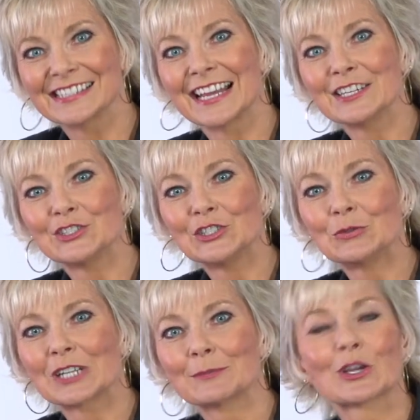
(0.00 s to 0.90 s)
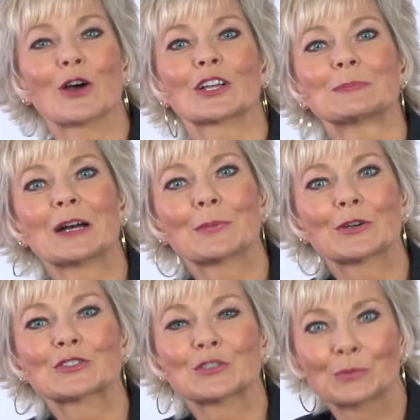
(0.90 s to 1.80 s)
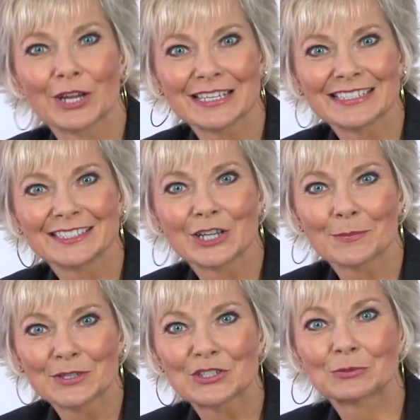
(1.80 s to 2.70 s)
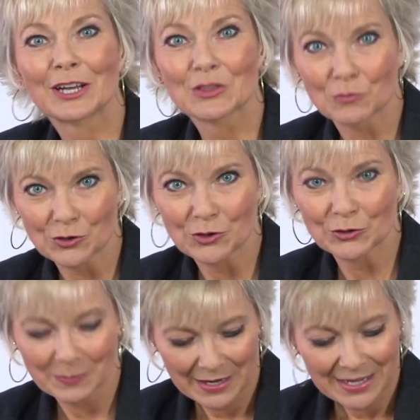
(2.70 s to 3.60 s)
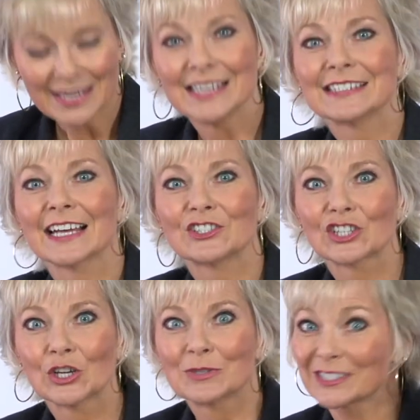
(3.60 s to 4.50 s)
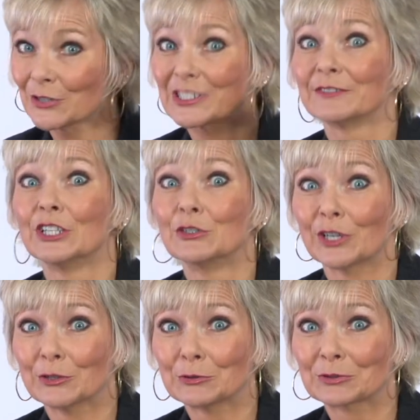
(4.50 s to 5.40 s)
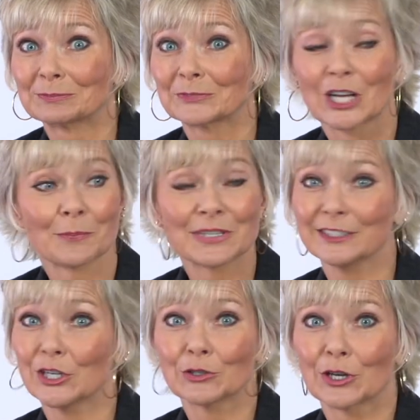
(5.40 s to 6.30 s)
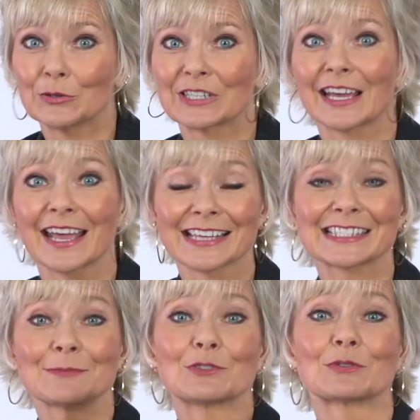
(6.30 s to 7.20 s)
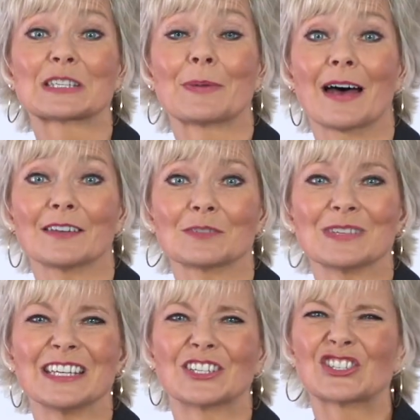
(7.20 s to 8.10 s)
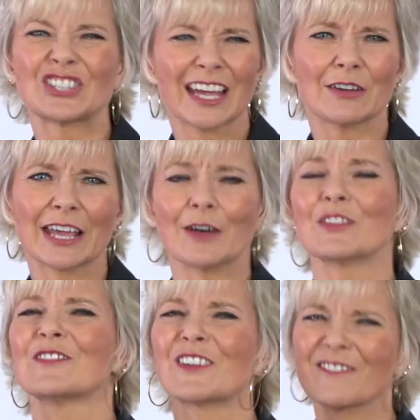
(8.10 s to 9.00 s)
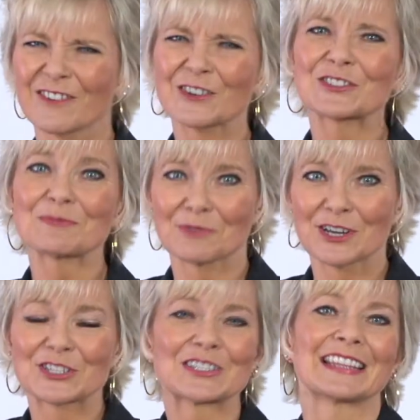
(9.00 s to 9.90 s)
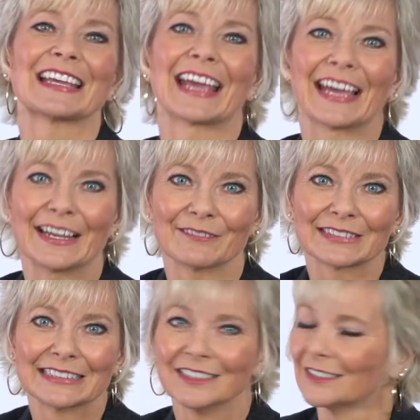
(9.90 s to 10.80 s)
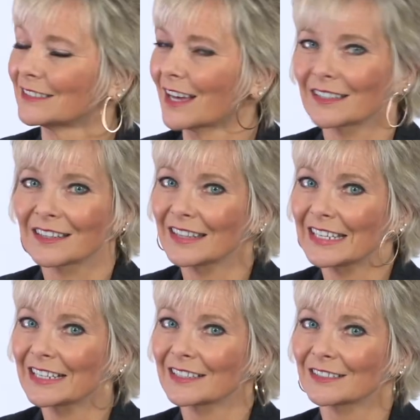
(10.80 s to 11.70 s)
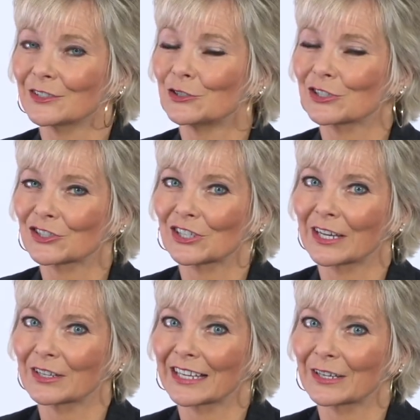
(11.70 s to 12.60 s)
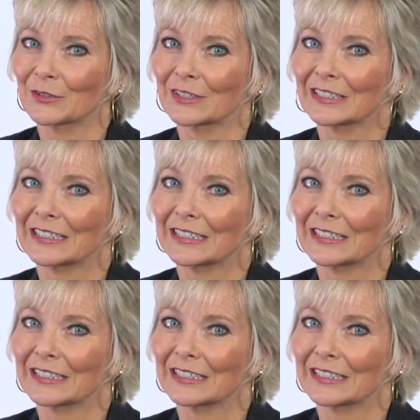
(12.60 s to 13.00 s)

that I do when I'm talking about personal branding at companies around the world is I show a series of logos, company logos, and I ask them to respond to me, to shout out the very first impression that they have. Not to think, just shout it out.